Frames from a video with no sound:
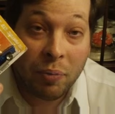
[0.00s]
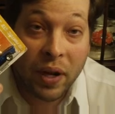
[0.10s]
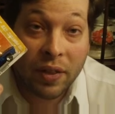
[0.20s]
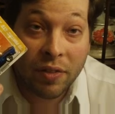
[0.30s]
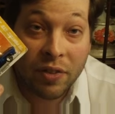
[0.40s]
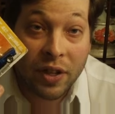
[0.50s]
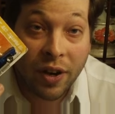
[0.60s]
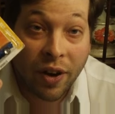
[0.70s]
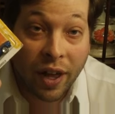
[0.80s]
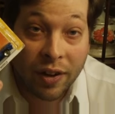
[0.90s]
make the
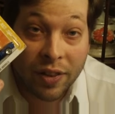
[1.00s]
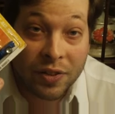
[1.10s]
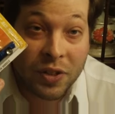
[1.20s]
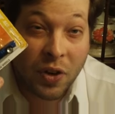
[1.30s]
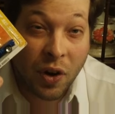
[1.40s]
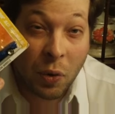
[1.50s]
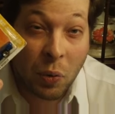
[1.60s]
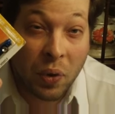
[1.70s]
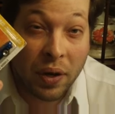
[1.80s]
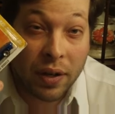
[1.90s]
video out of this car
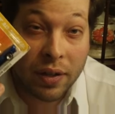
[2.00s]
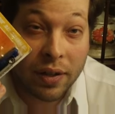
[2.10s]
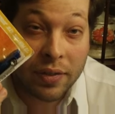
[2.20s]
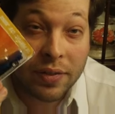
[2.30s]
winning.